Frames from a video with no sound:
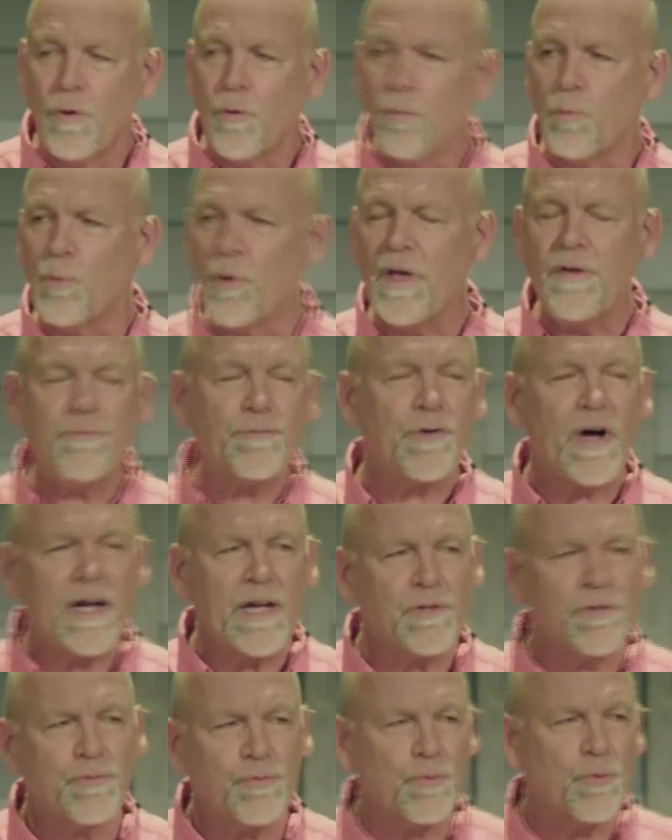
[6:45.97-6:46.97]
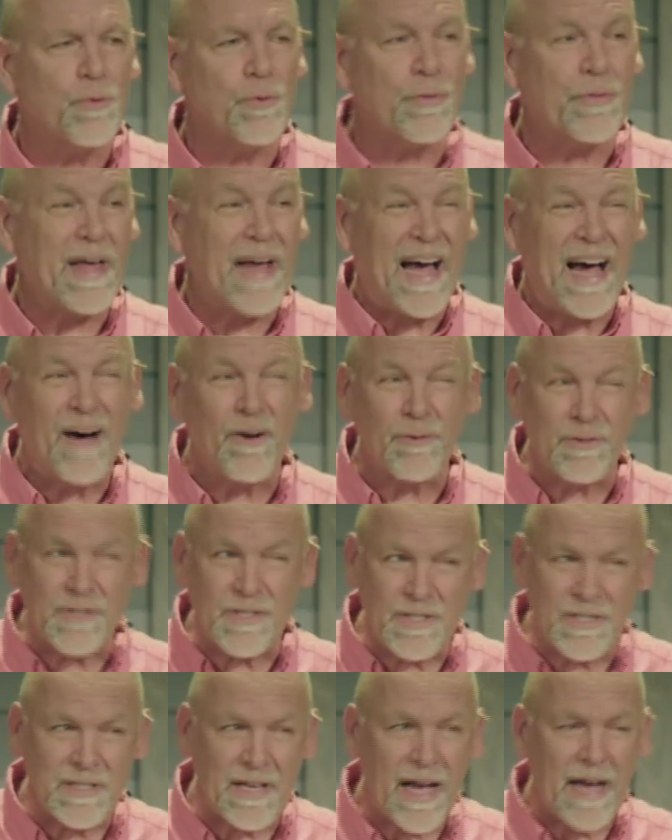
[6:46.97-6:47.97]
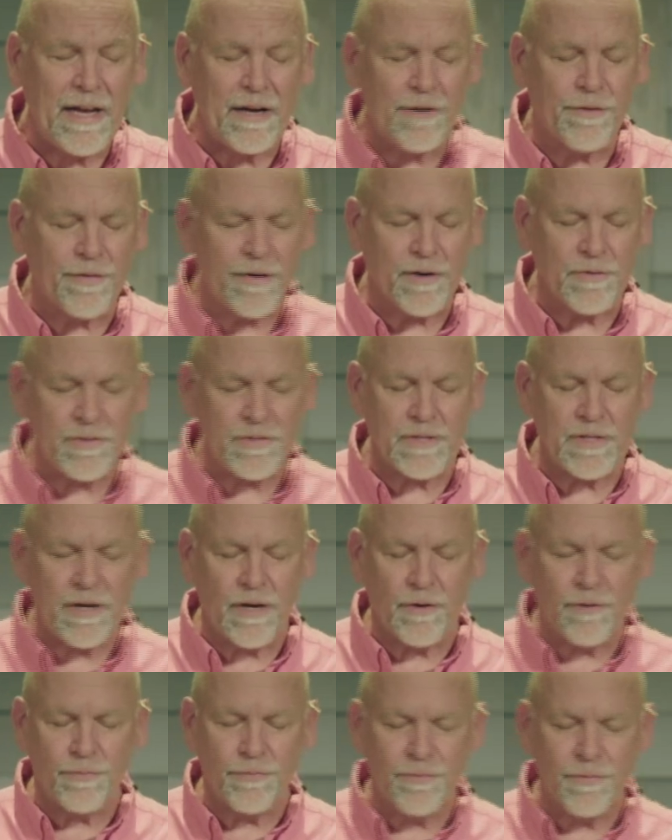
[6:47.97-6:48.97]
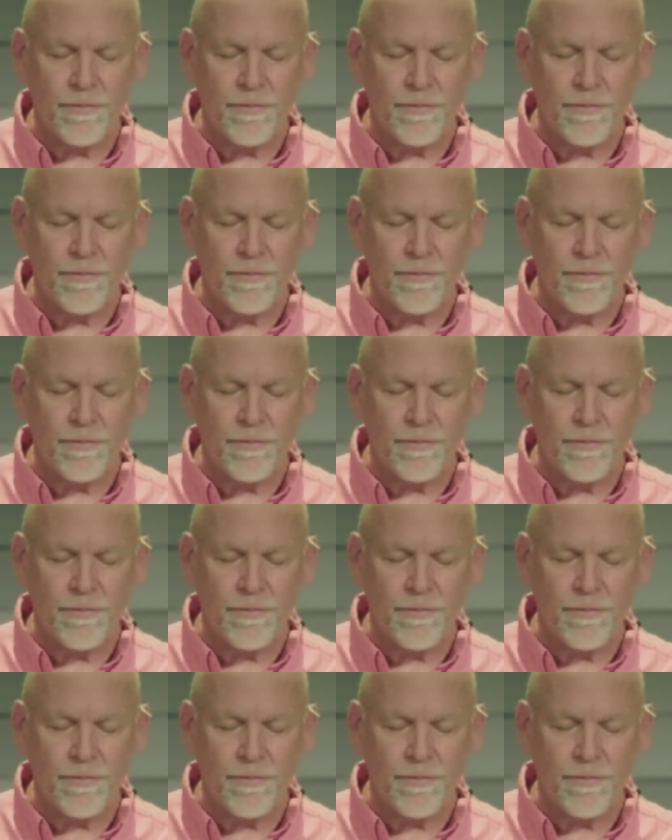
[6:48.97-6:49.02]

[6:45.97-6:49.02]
we find truth outside of ourselves.